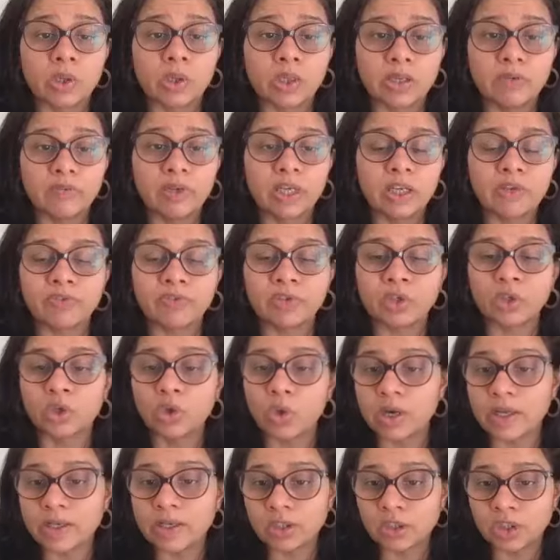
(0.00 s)
even if you
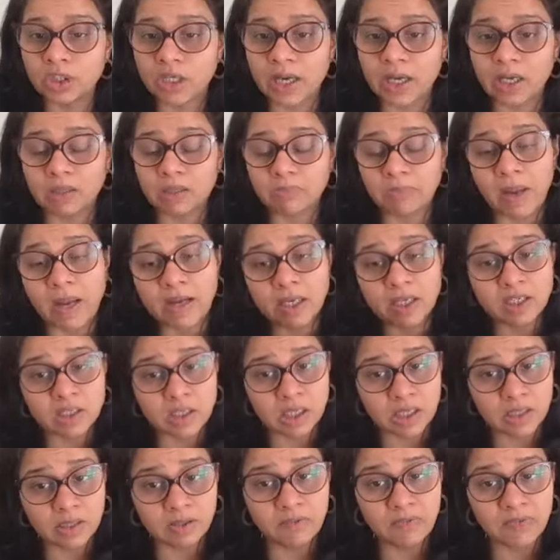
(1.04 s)
go and check Bunnings,
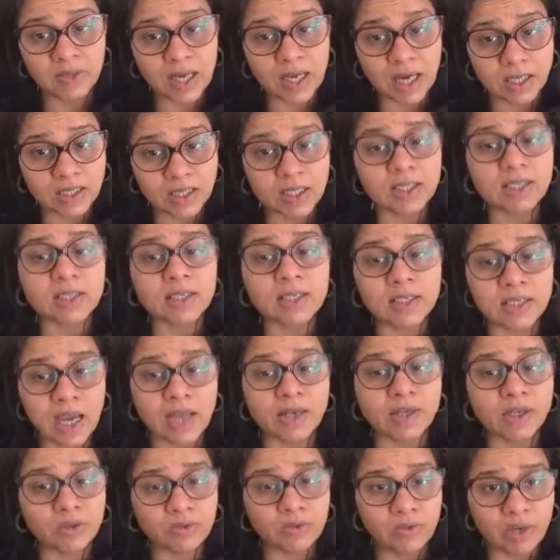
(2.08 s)
even under the
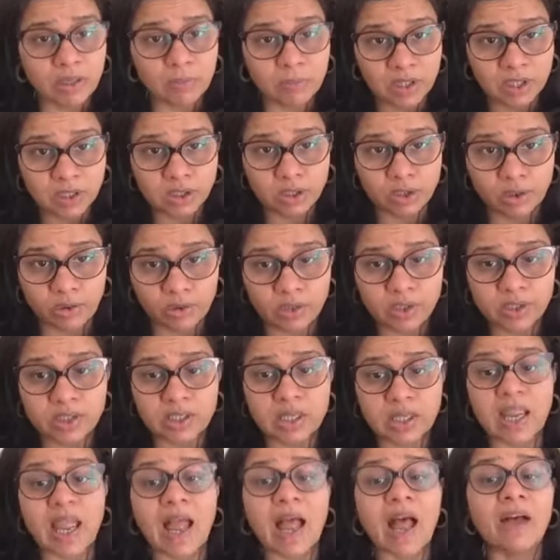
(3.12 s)
standard ready-made doors,
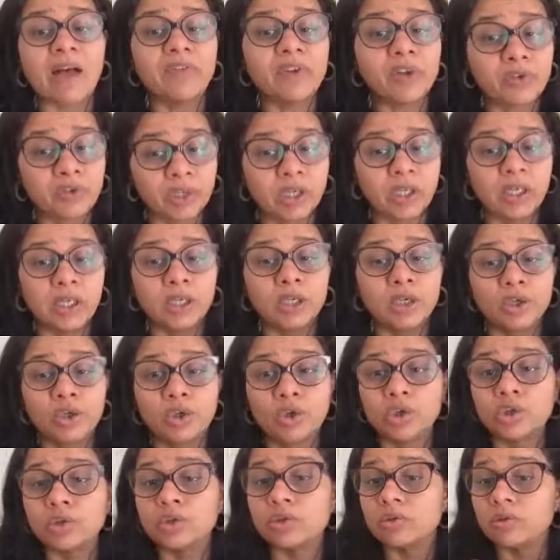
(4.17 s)
they have a really
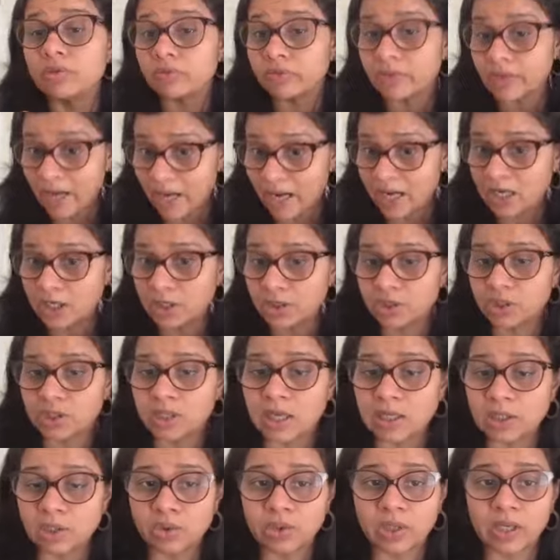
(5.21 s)
good range
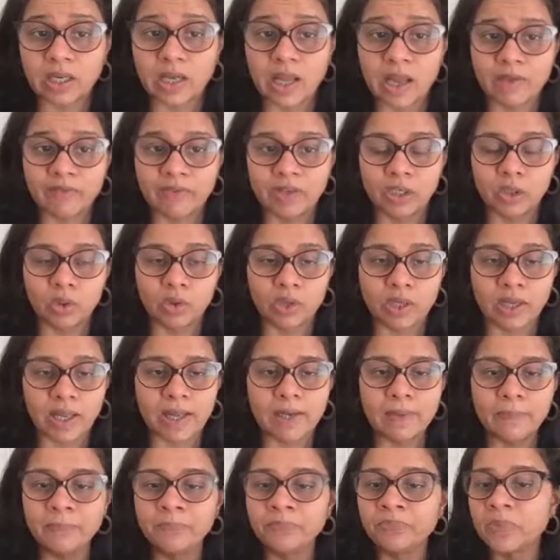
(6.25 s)
that you can have a look
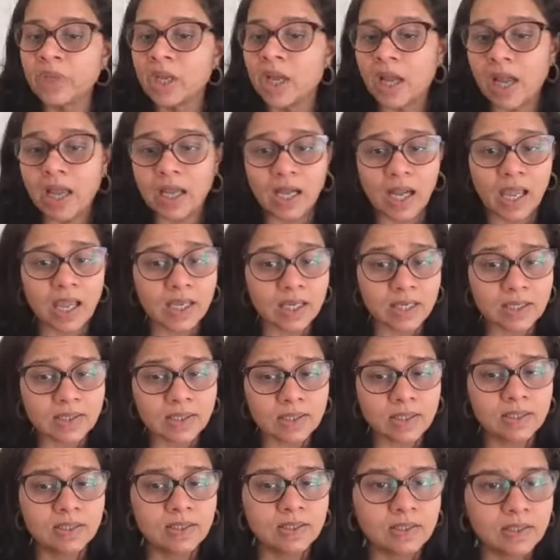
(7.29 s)
at. And like I
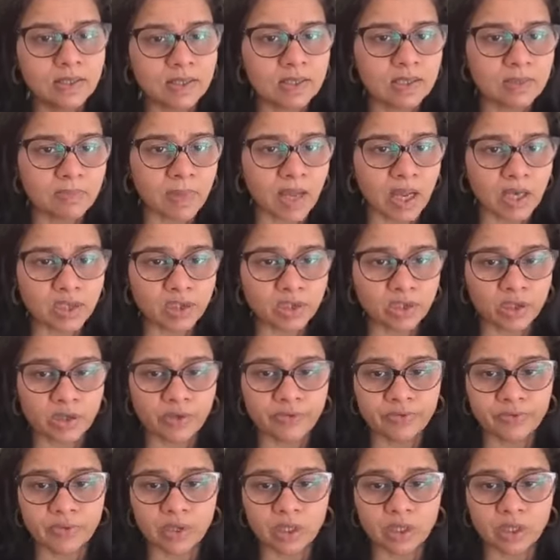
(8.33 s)
said, it's just a matter of